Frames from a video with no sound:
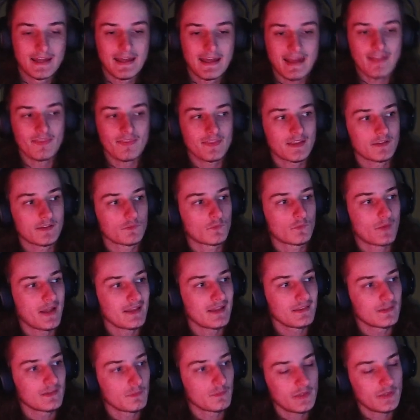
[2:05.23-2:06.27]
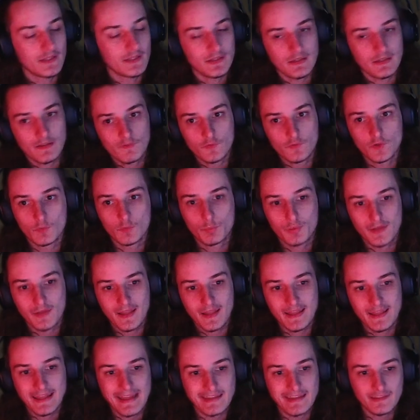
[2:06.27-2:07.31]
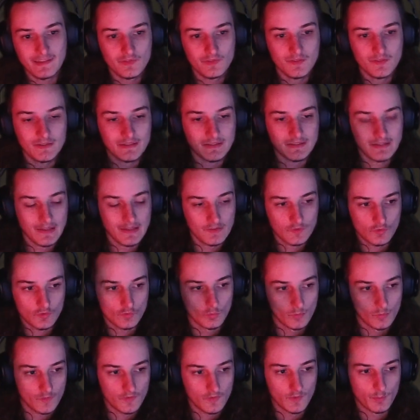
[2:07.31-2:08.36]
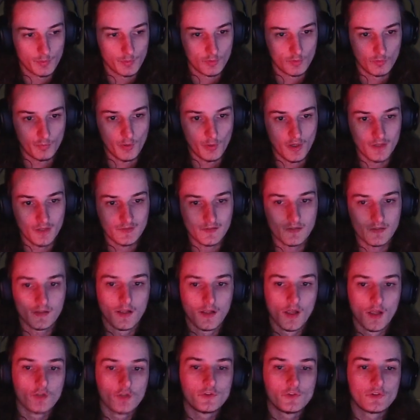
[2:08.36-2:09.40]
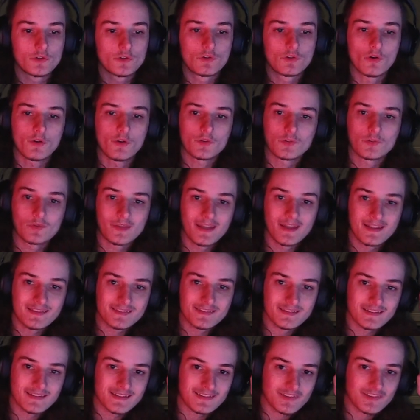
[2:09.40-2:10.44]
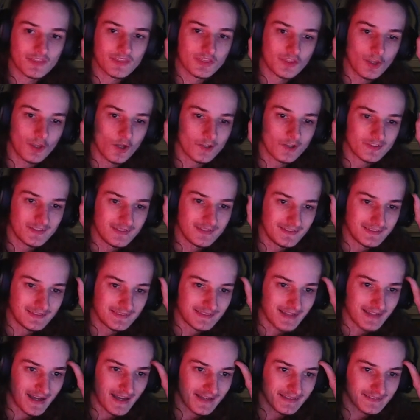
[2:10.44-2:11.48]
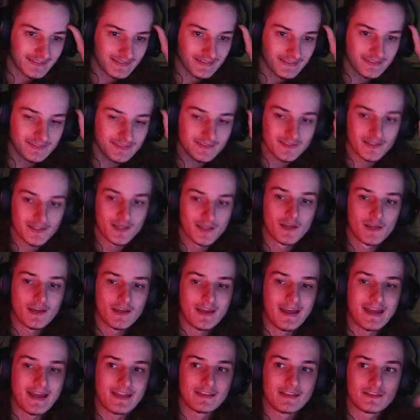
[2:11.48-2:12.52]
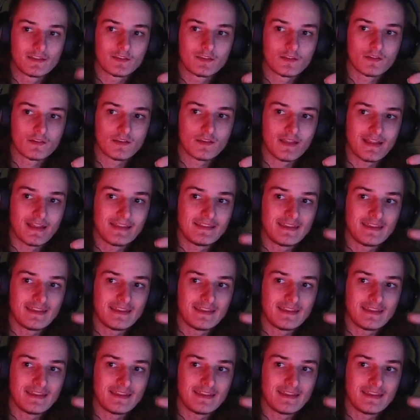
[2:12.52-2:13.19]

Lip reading: and then randomly if you play anything that has to do with the blue portal, you're going to get 30 dices, and in